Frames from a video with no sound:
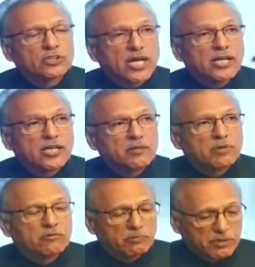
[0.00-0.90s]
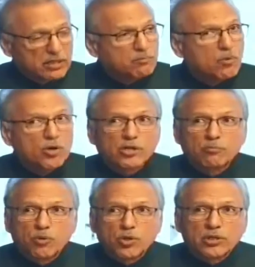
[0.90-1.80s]
child labor will
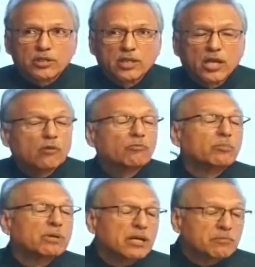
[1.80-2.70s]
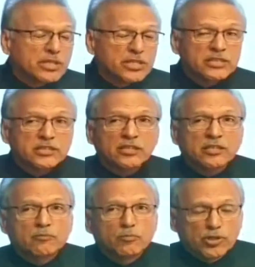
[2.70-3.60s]
become easier
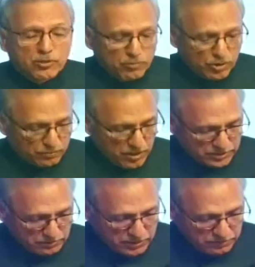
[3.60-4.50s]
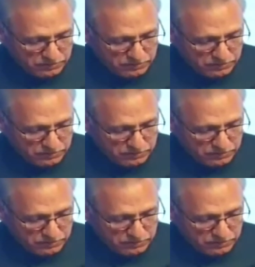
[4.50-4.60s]
and more possible.